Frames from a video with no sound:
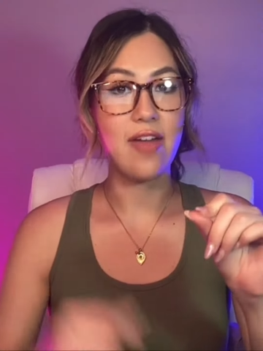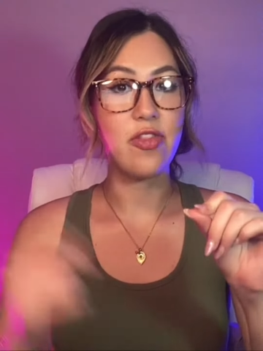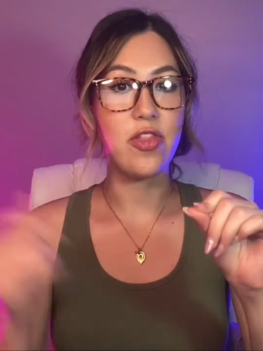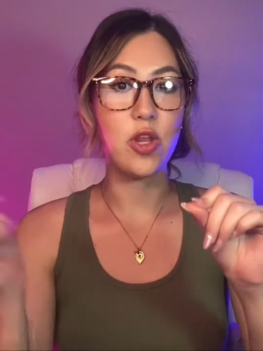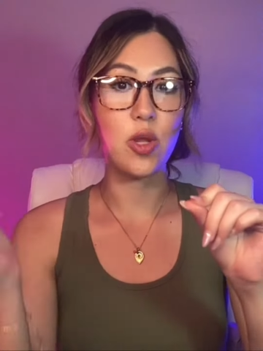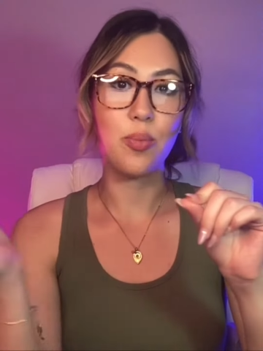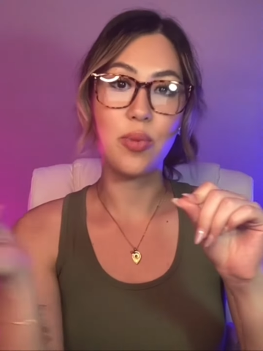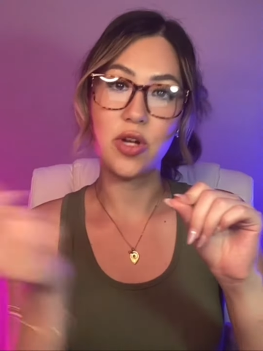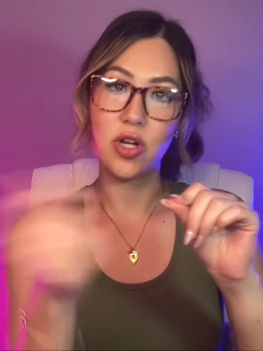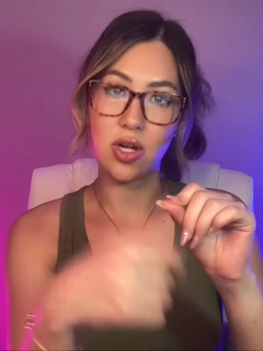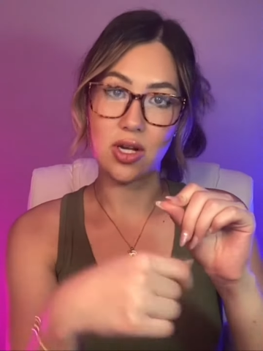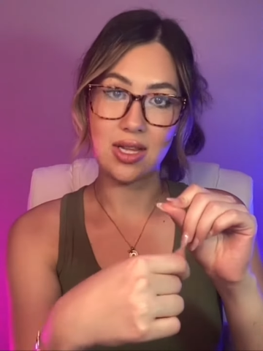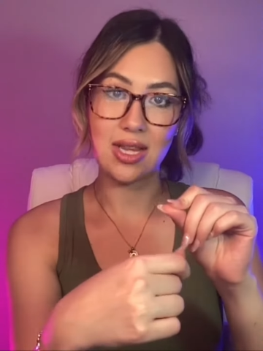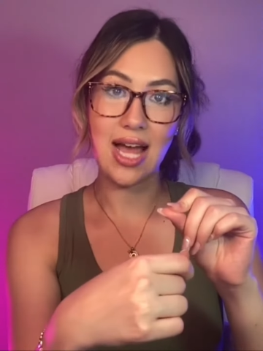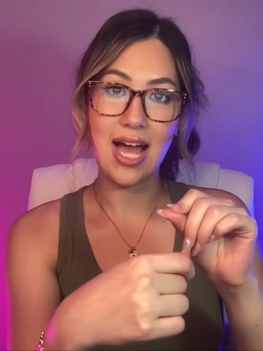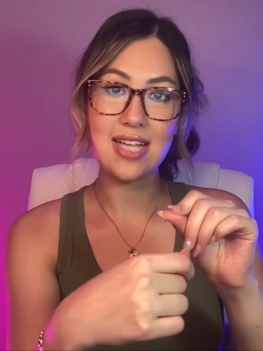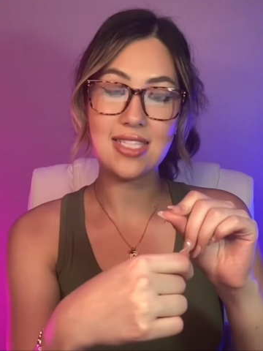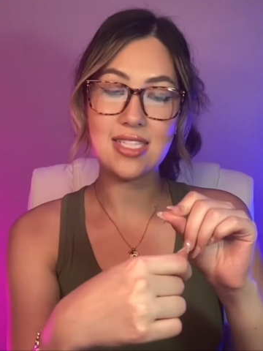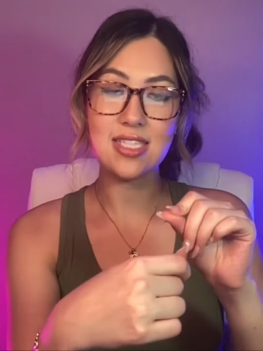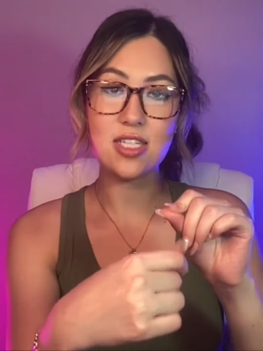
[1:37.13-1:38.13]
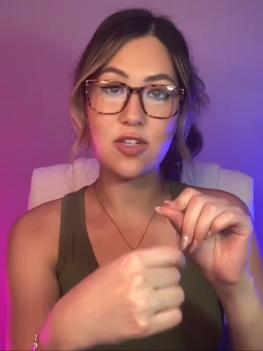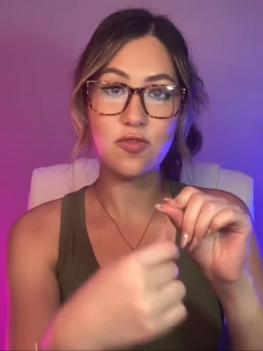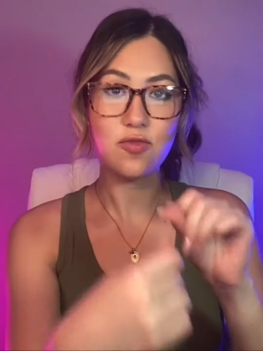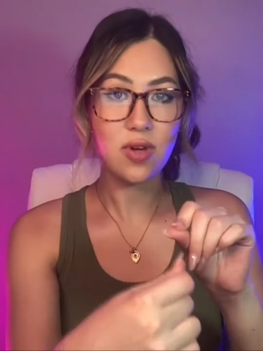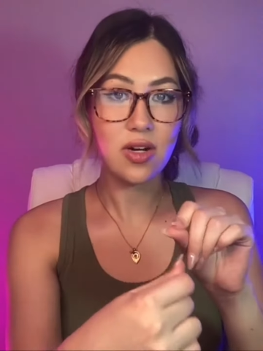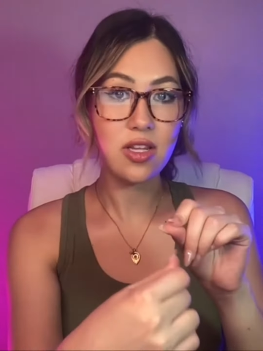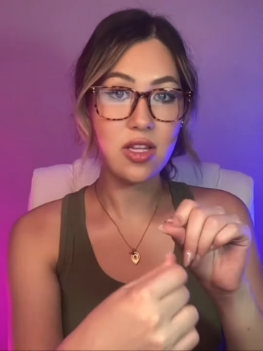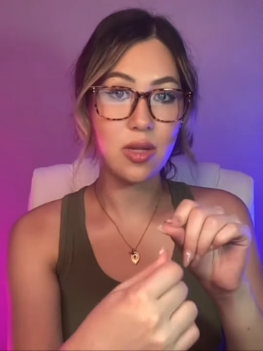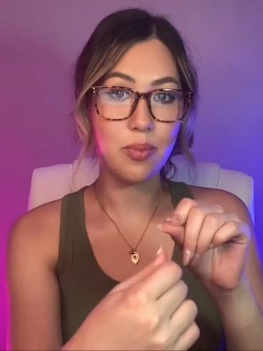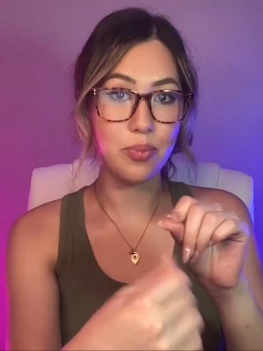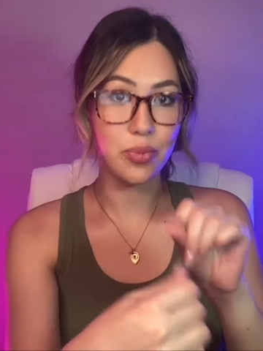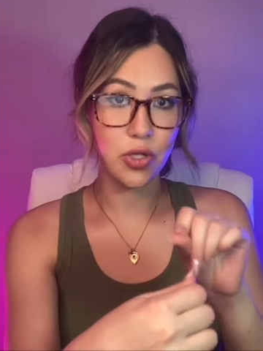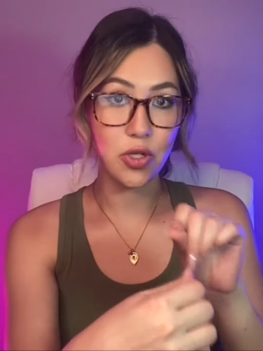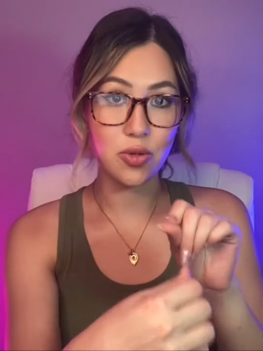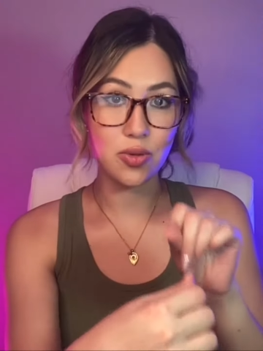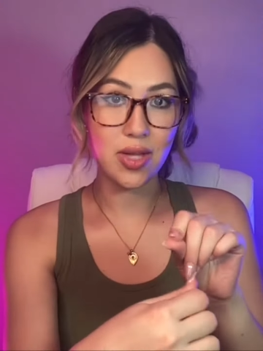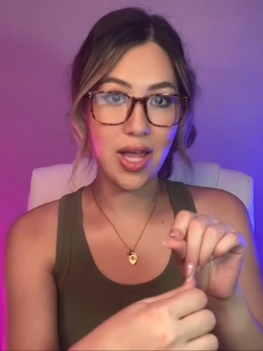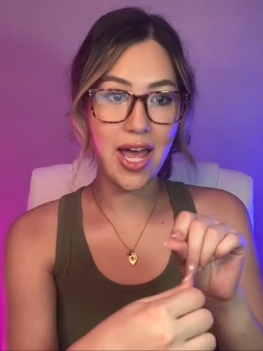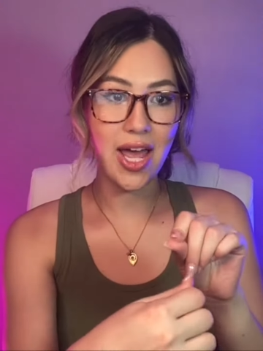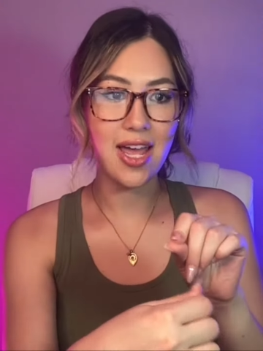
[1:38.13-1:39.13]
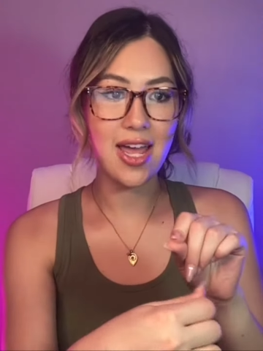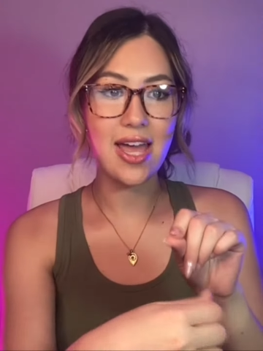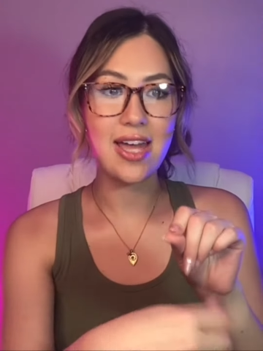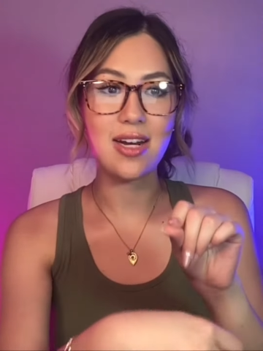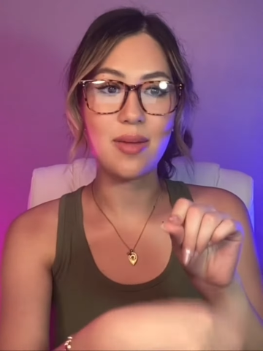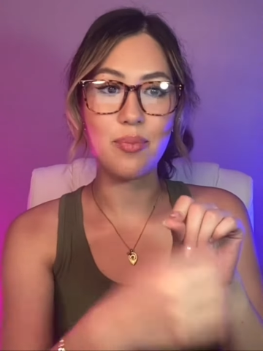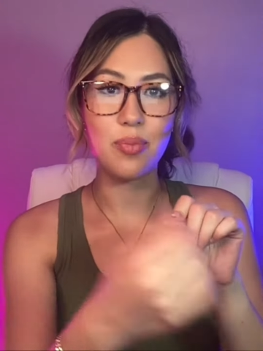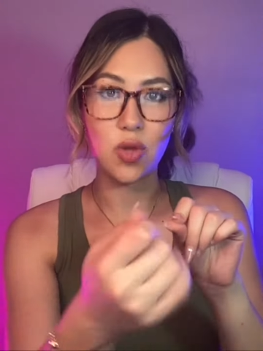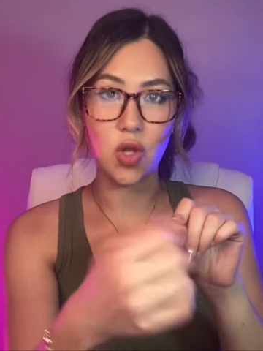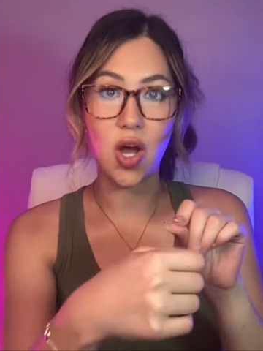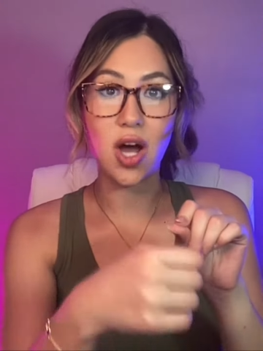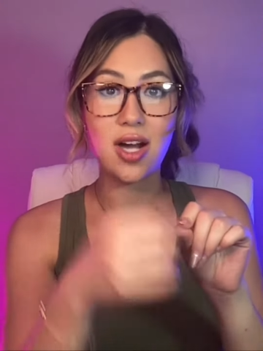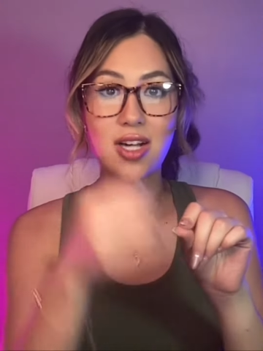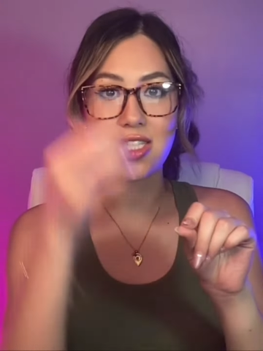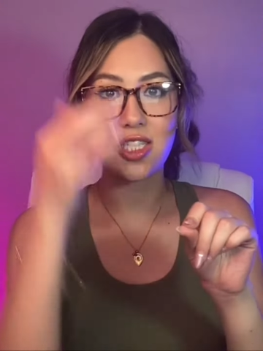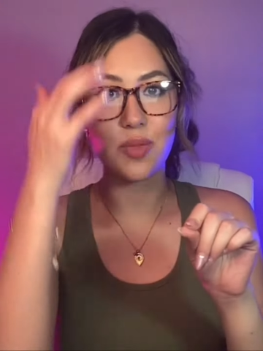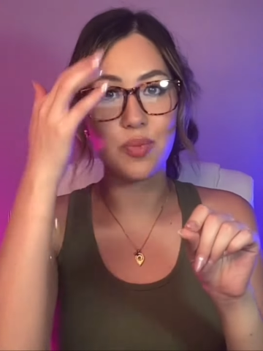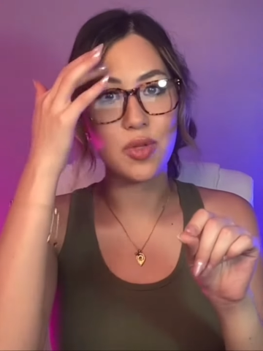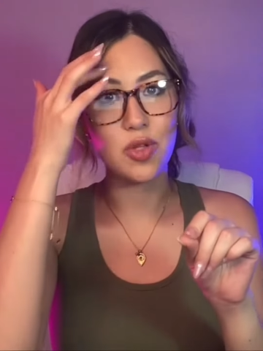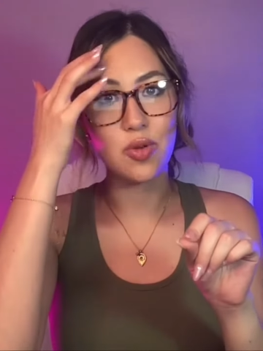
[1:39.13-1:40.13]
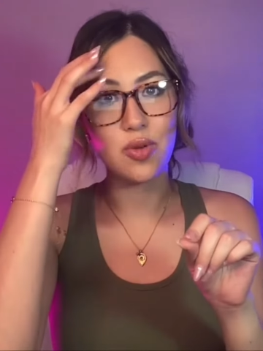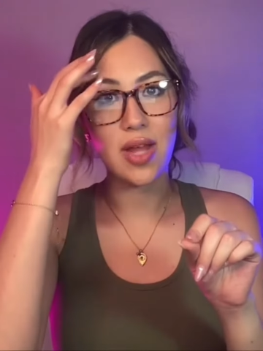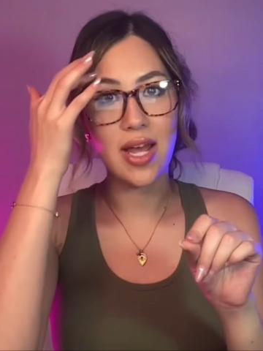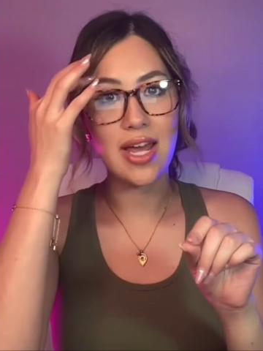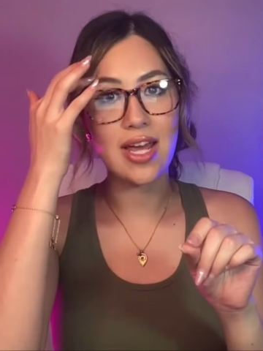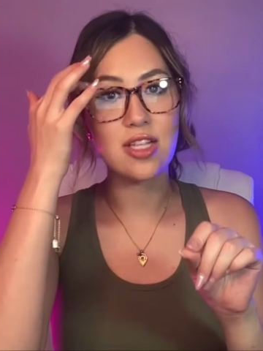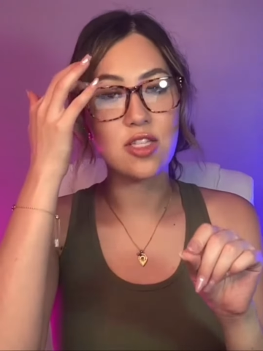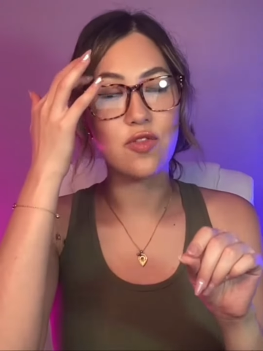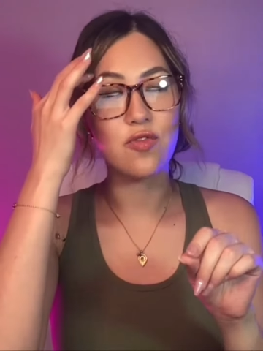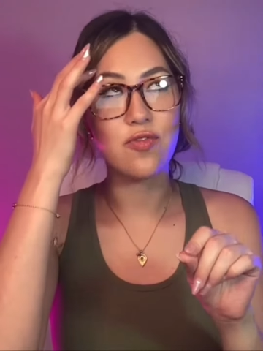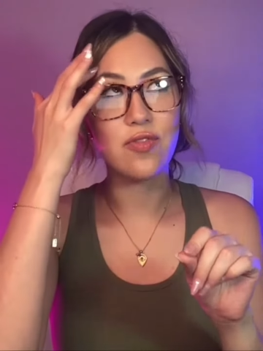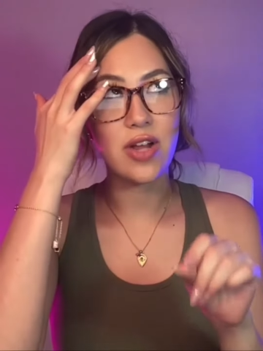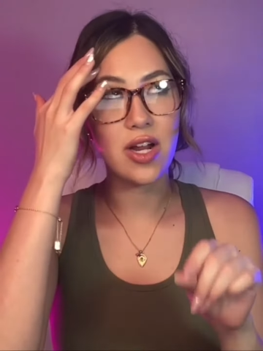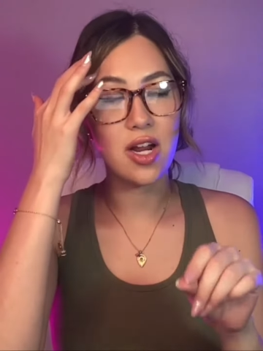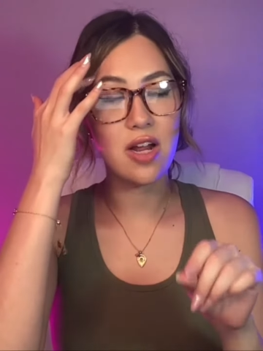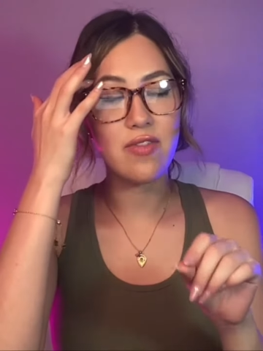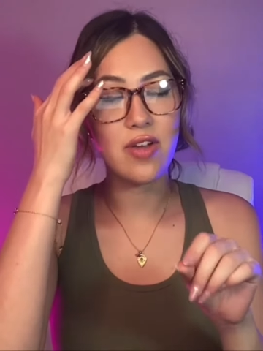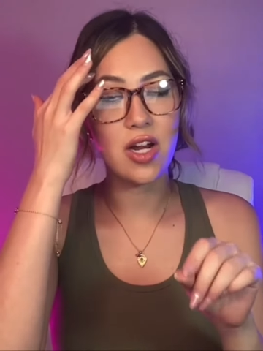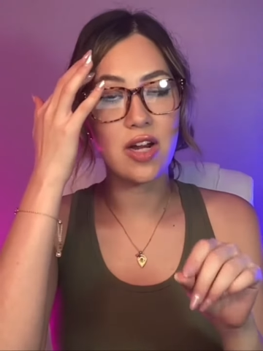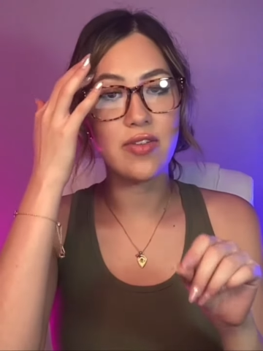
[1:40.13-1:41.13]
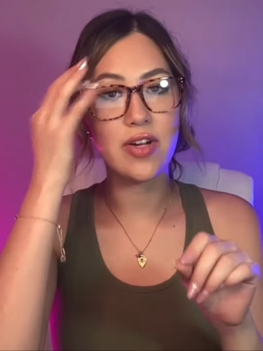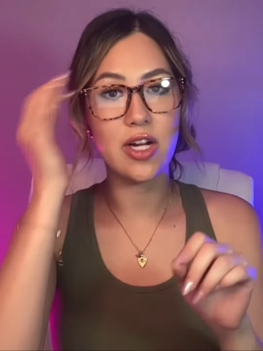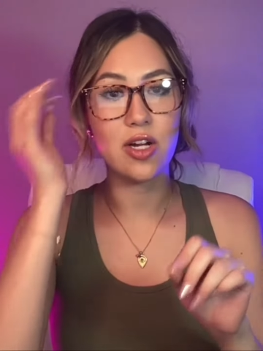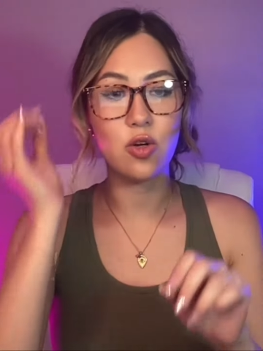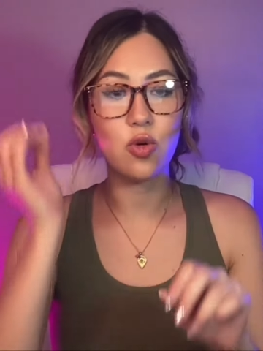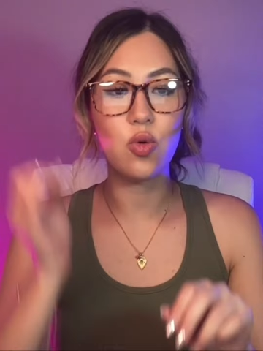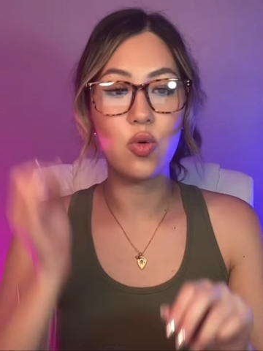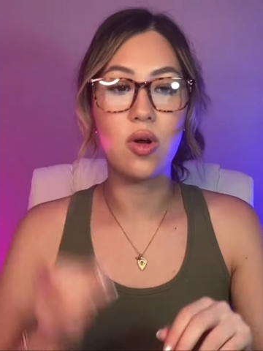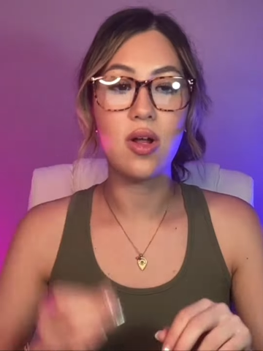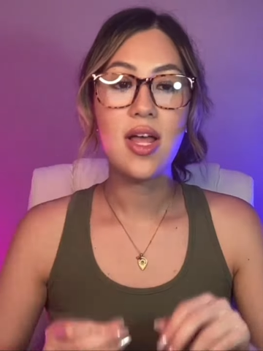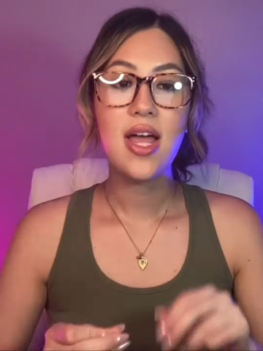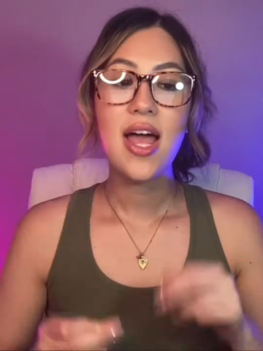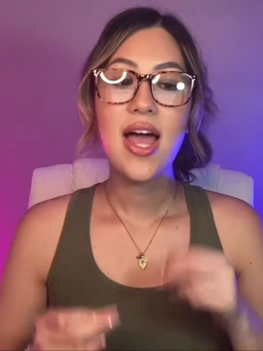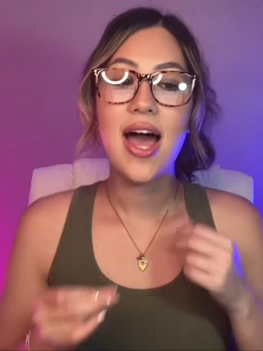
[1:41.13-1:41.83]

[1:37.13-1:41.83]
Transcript: and then you put your glasses in front of the blue light and it blocks the blue light. It's very, very, very cool.